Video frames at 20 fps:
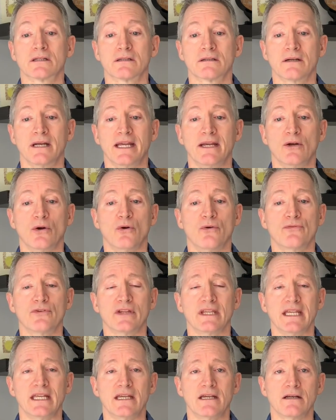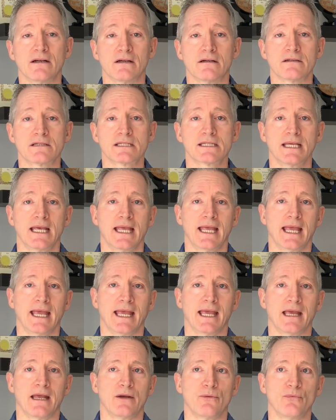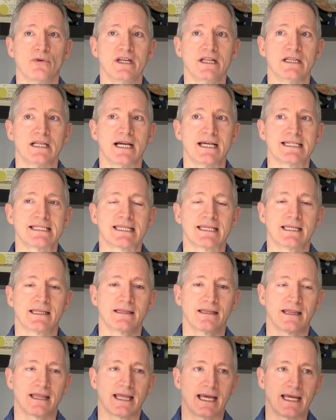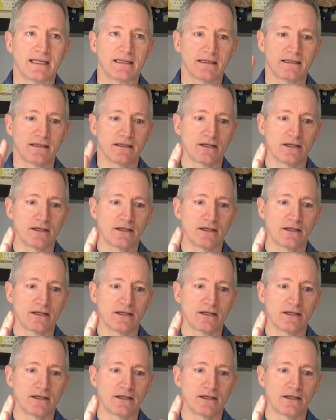right, over the years, and realizing that